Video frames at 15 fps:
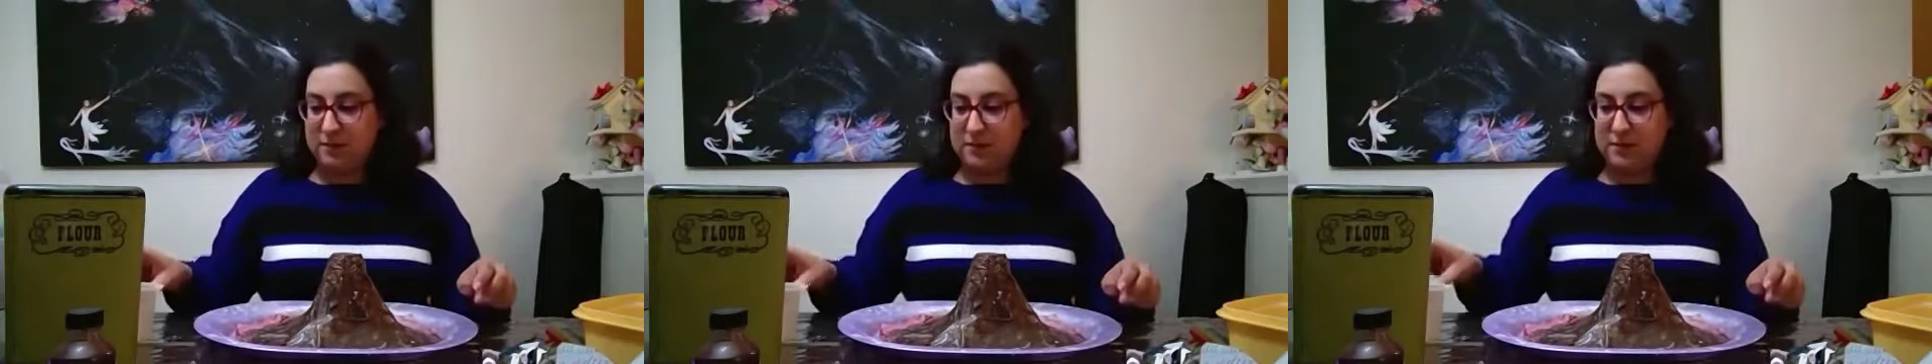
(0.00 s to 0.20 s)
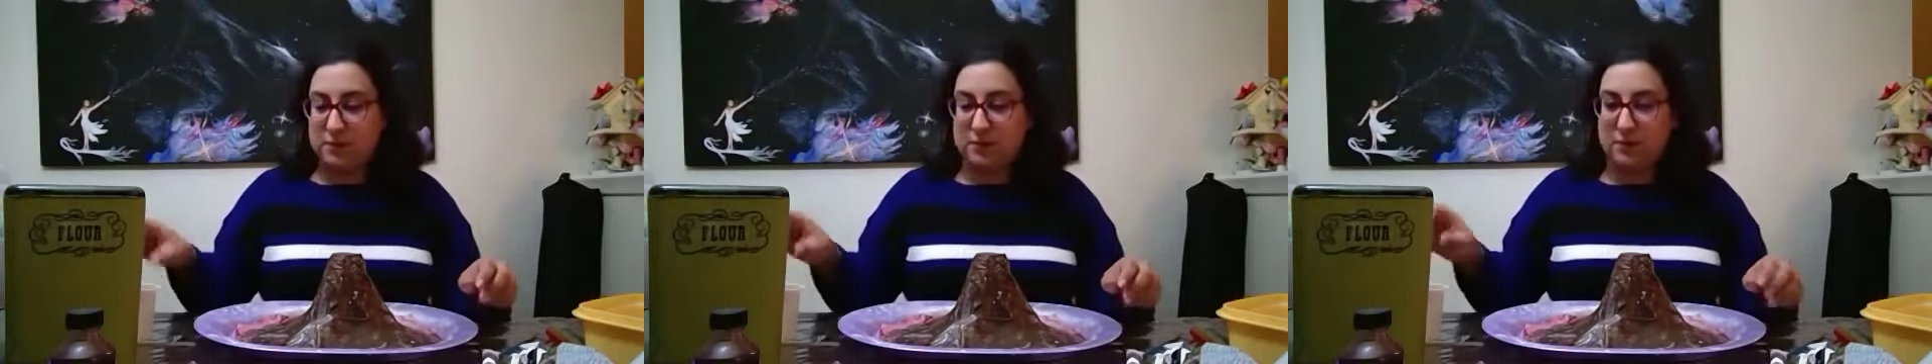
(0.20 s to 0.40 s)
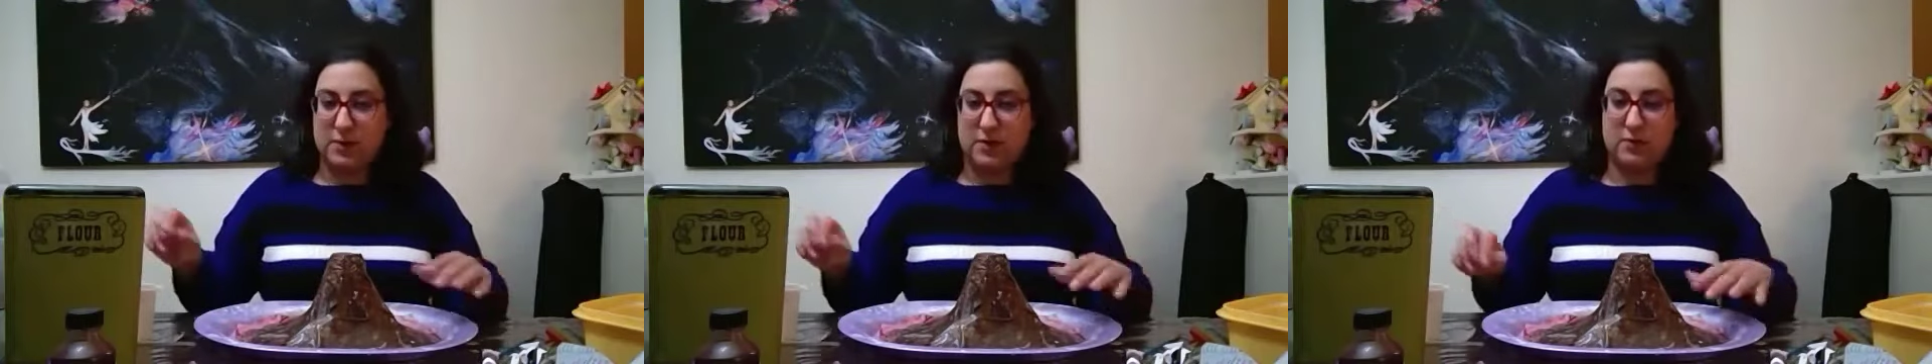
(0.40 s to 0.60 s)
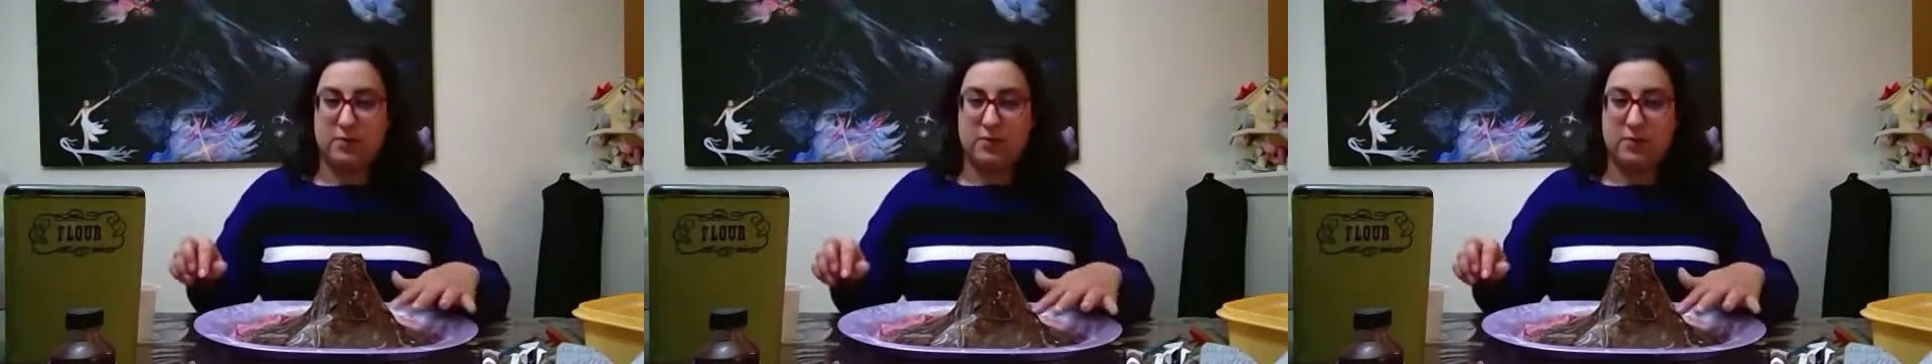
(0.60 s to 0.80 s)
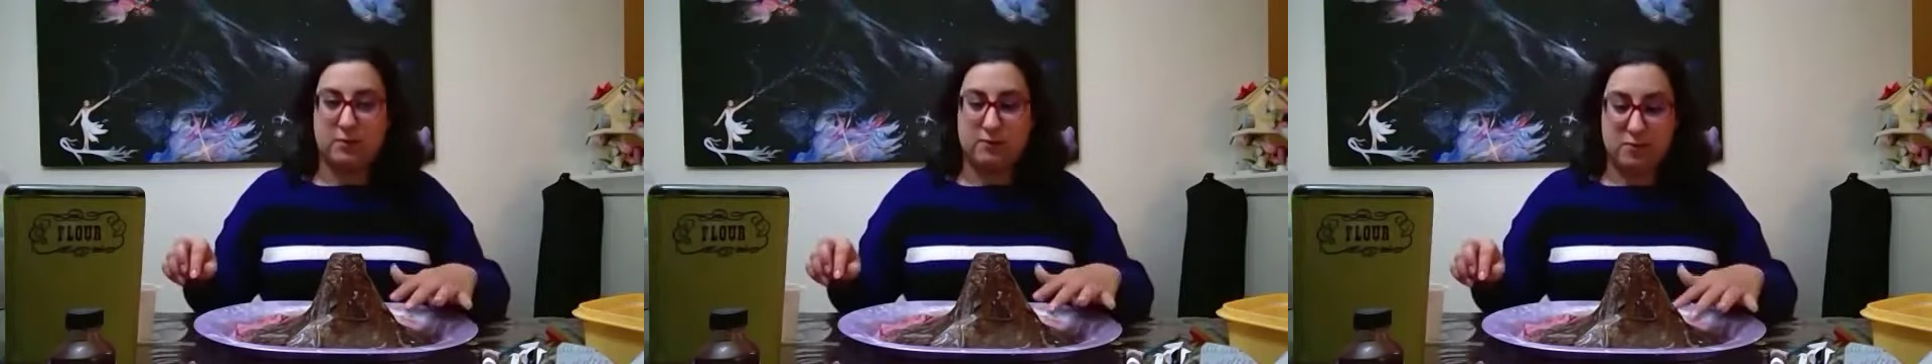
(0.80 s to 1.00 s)
So what
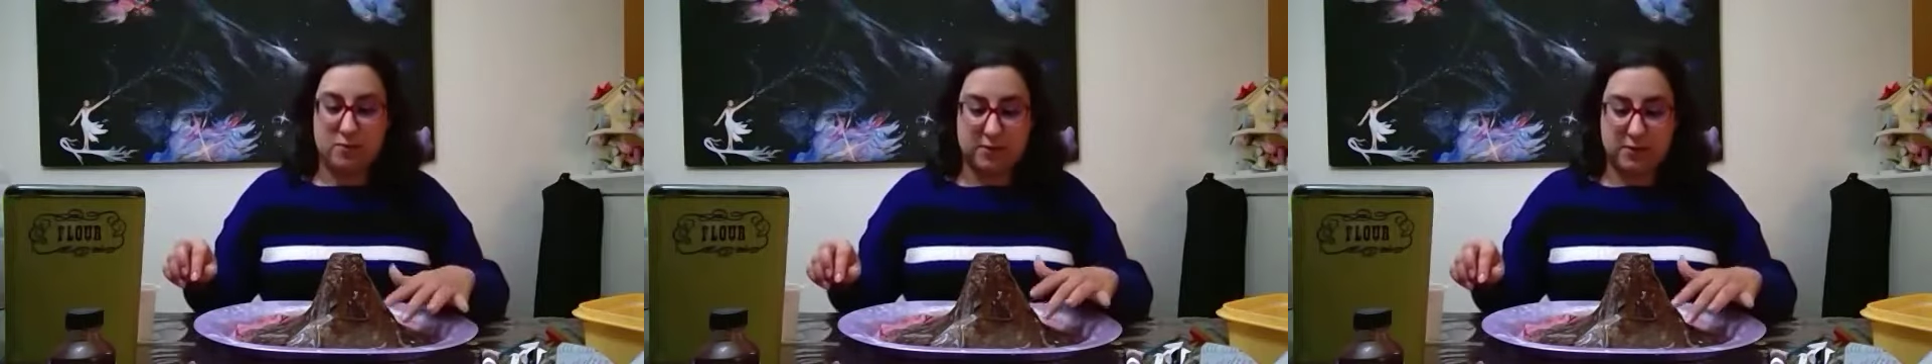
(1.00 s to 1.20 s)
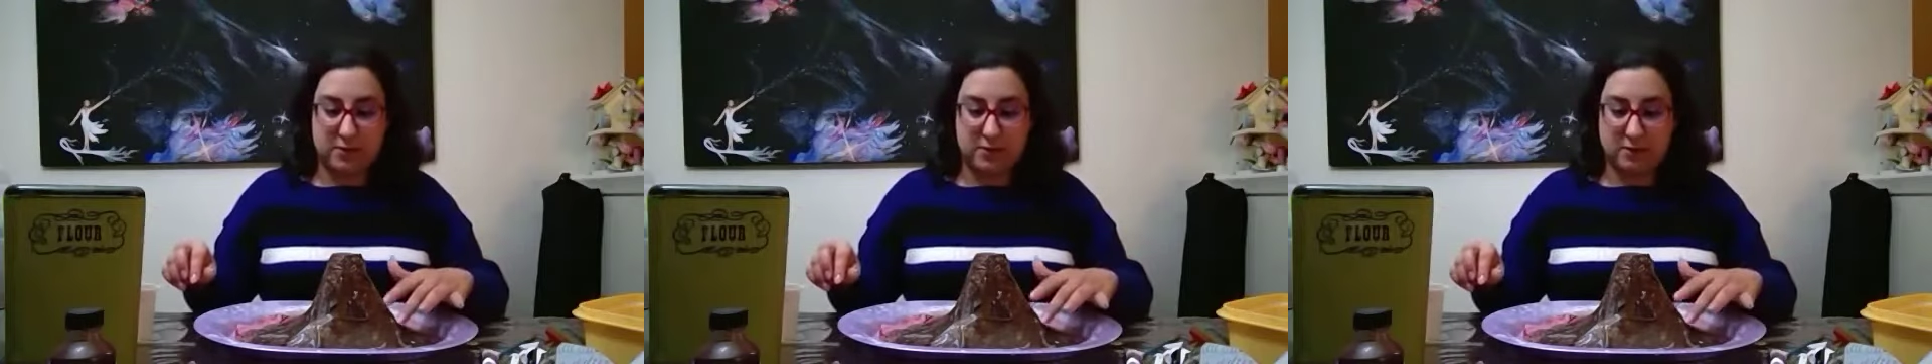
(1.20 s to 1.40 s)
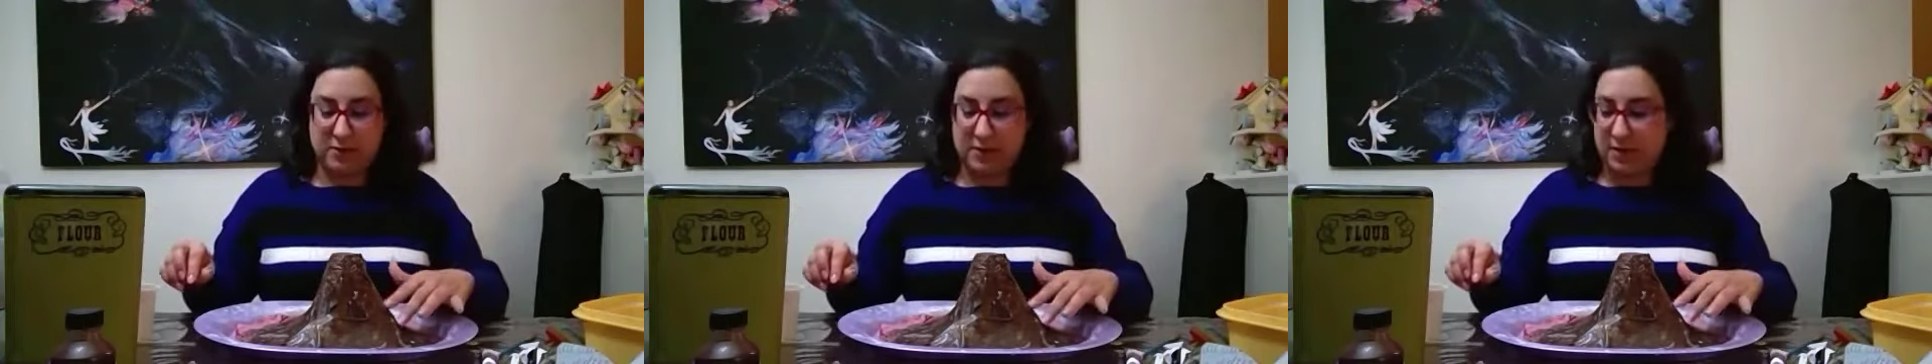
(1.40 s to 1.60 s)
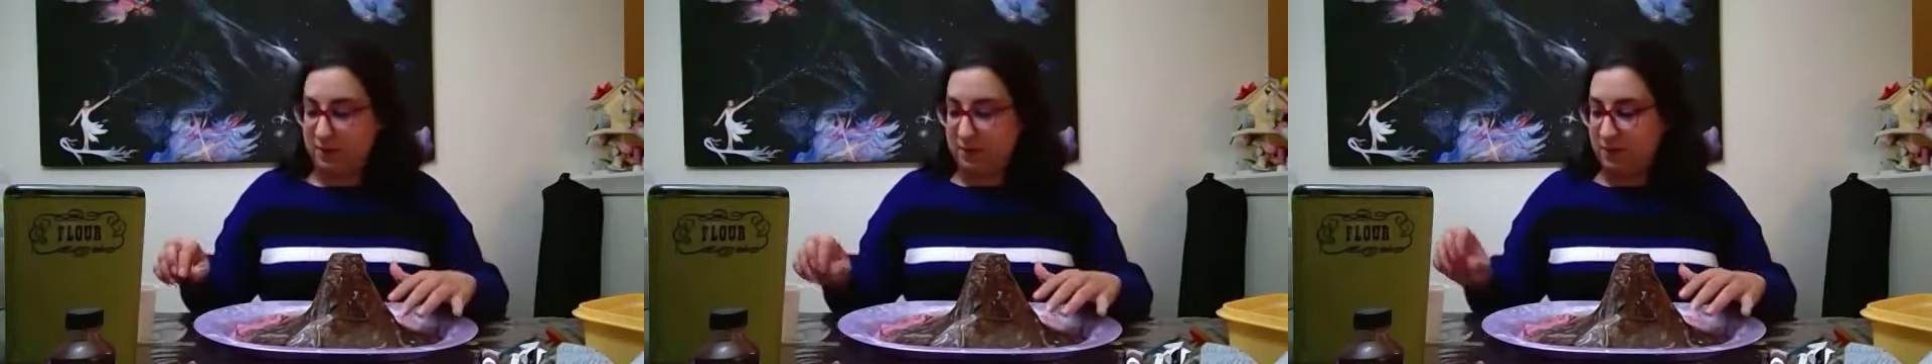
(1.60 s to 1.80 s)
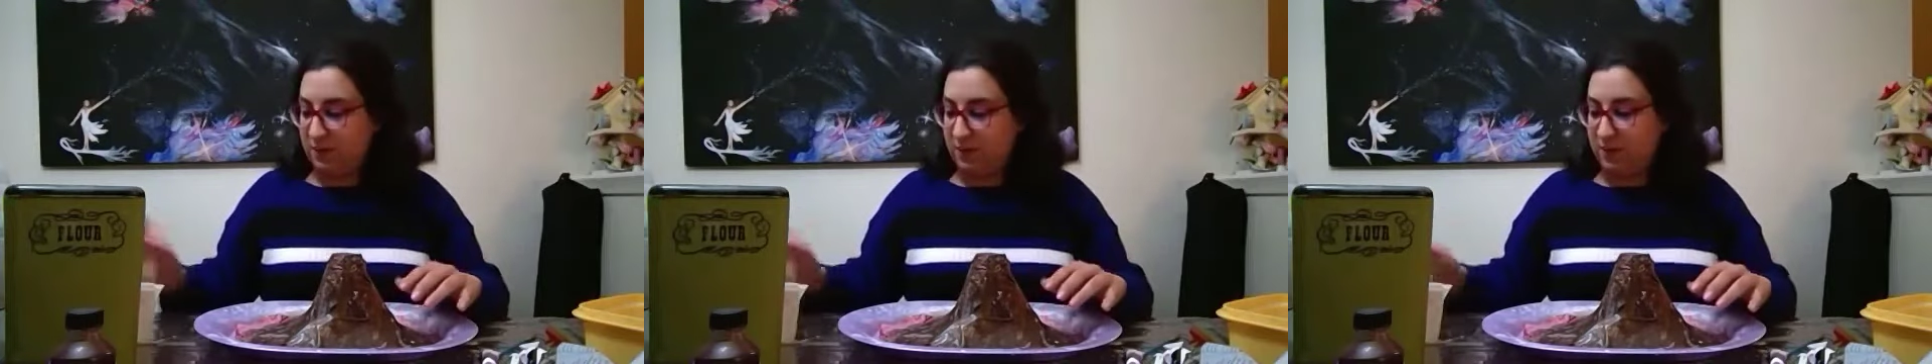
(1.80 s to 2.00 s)
you're going to want to do
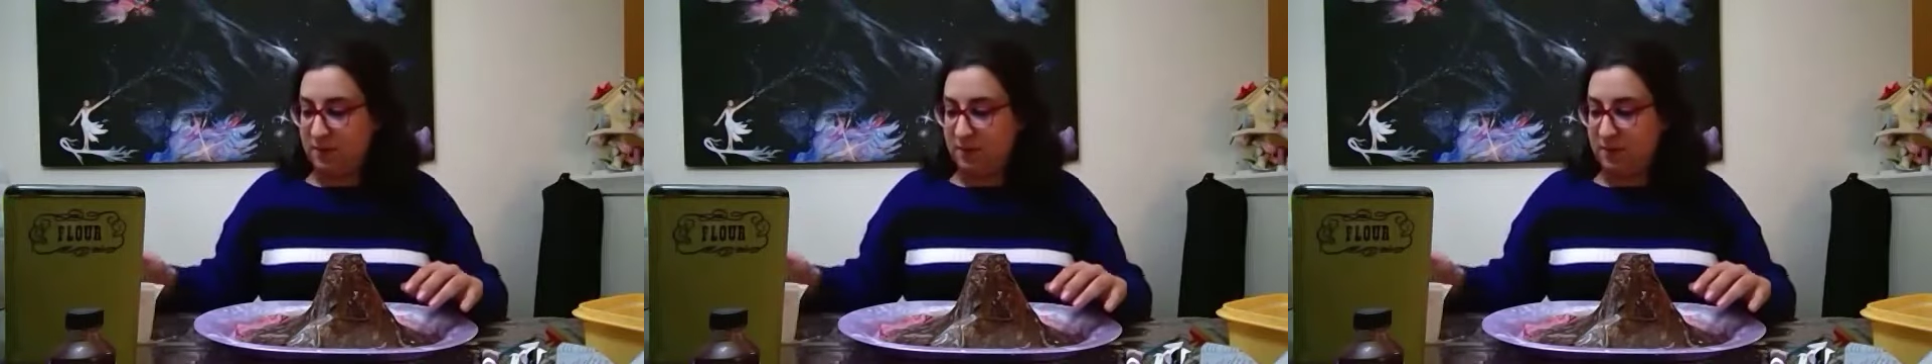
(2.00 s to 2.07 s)
now